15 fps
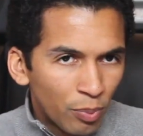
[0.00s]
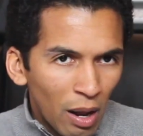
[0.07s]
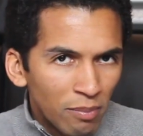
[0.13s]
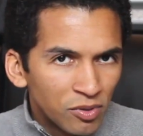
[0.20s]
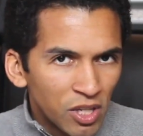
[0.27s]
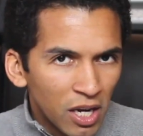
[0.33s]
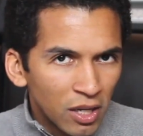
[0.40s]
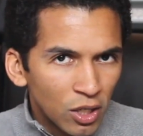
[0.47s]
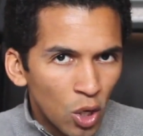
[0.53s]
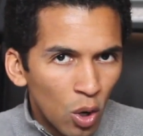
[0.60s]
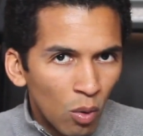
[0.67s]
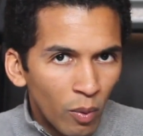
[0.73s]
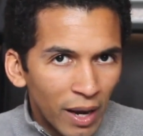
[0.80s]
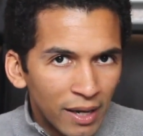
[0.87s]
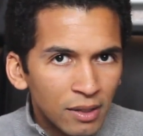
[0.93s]
the problem's not going to go
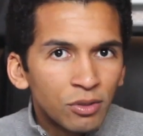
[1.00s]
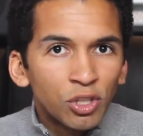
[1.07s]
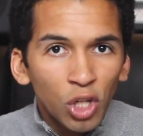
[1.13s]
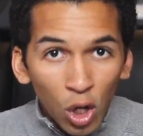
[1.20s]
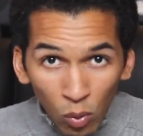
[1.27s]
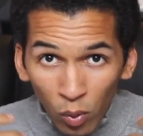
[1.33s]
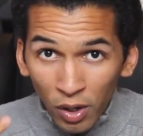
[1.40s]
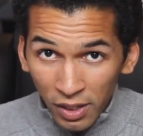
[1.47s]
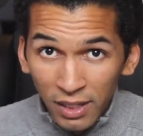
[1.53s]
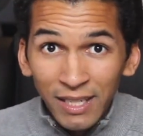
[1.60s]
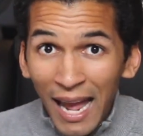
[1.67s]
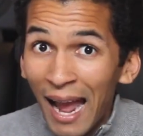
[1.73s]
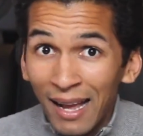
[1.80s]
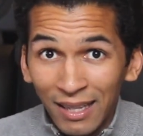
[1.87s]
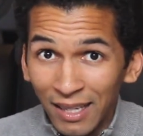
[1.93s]
away. So we're going to
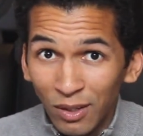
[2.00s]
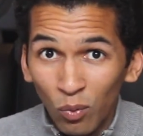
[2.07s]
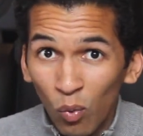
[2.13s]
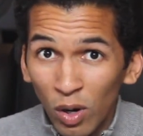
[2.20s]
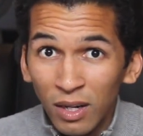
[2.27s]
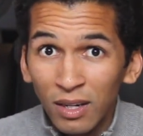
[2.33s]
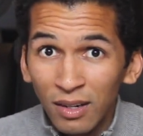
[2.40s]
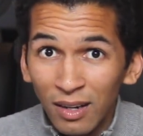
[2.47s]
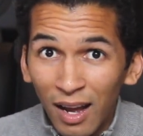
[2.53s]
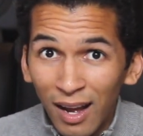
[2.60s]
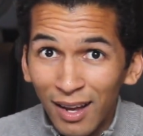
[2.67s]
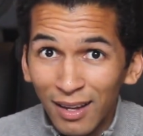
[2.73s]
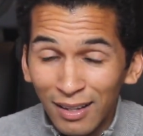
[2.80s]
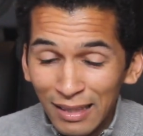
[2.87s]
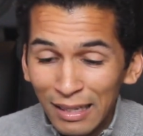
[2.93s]
tackle it one
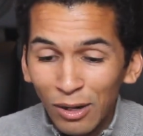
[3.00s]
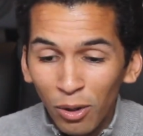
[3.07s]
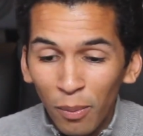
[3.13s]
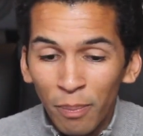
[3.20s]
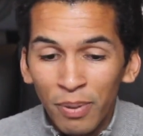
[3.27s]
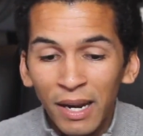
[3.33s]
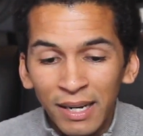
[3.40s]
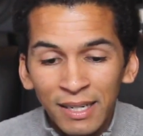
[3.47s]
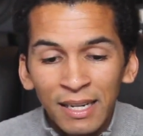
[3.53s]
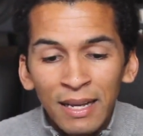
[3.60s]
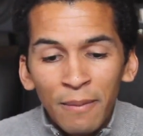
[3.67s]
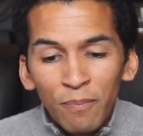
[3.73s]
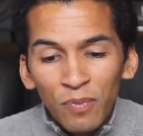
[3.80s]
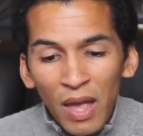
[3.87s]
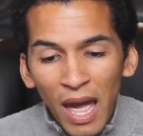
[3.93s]
little bit
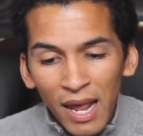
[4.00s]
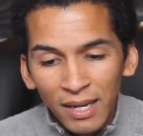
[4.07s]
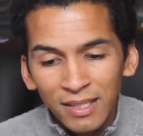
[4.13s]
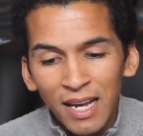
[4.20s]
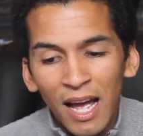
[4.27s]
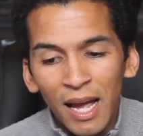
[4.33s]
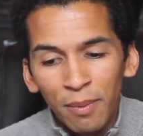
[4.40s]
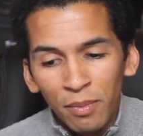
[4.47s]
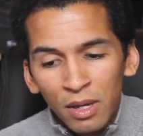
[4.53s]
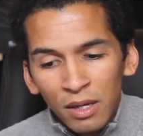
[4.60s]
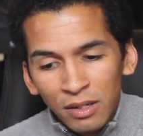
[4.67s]
at a time.